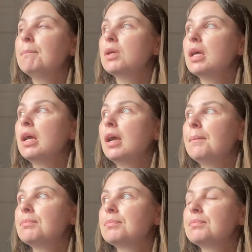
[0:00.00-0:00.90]
But
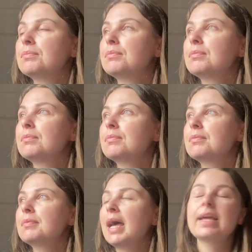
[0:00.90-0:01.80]

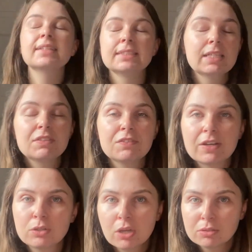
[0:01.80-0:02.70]
I asked even if I
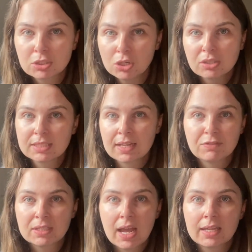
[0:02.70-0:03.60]
could go to the doctors
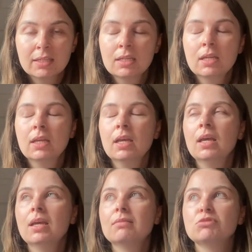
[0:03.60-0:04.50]
every day.
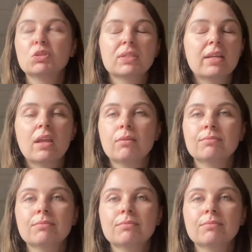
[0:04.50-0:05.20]
She was like, no.